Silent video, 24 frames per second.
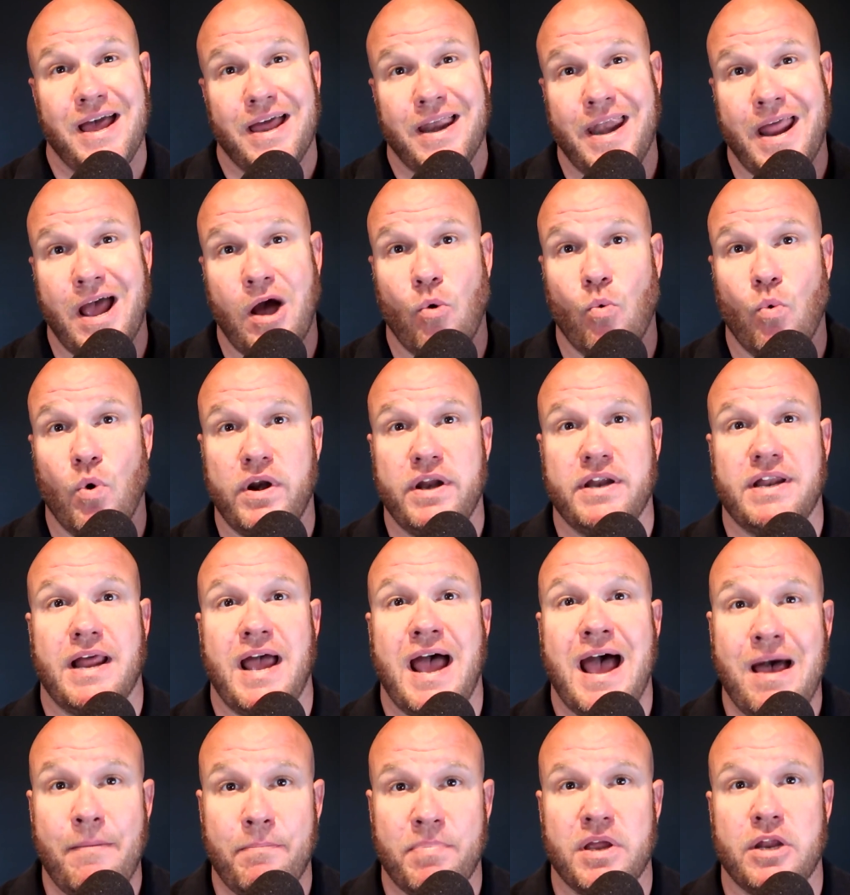Now, what had
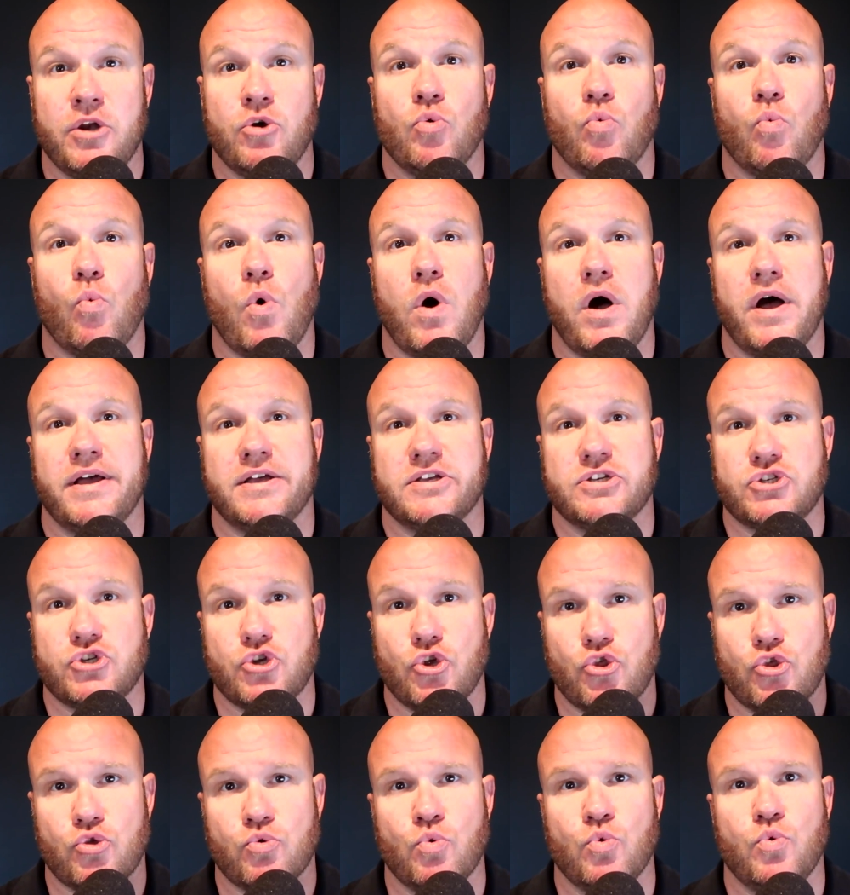happened was
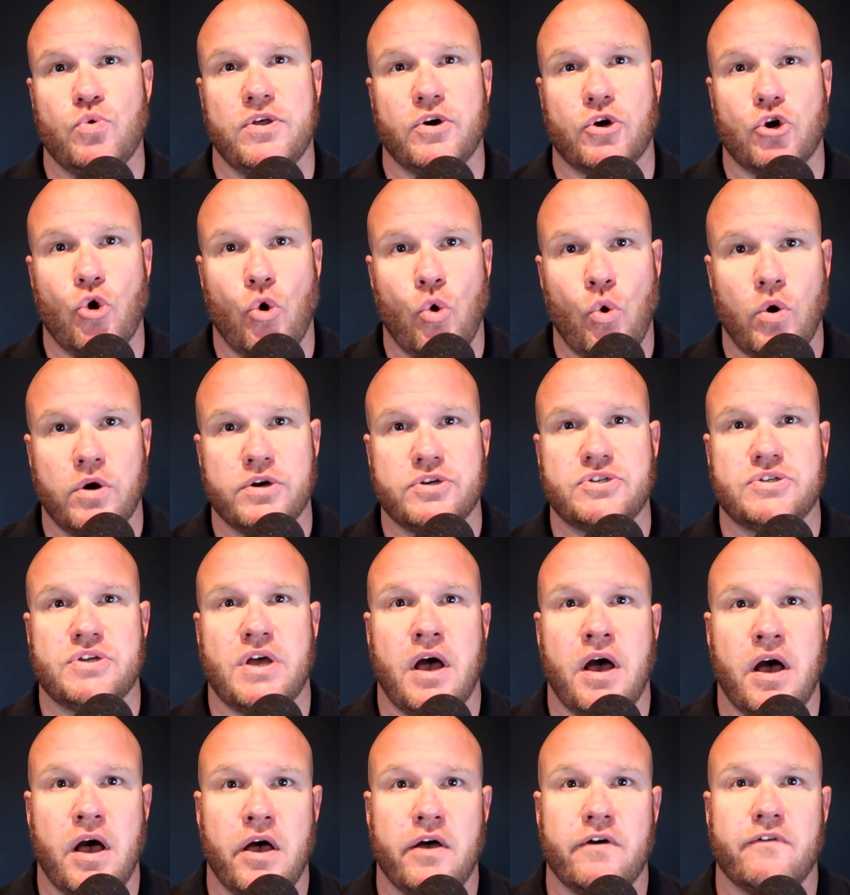through the course
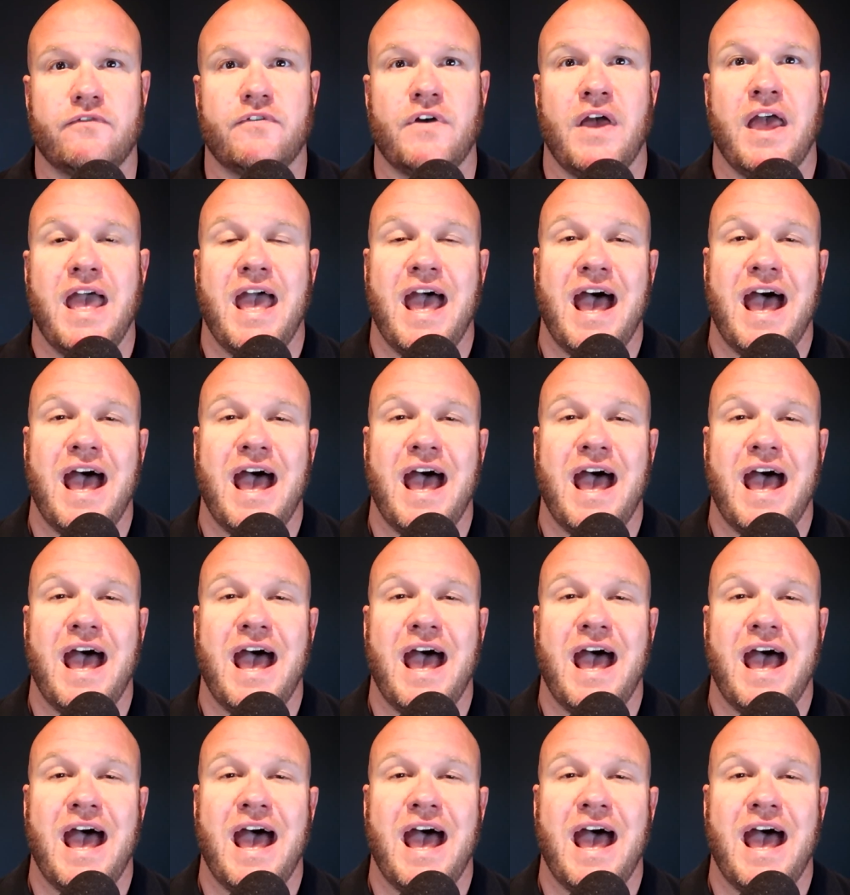of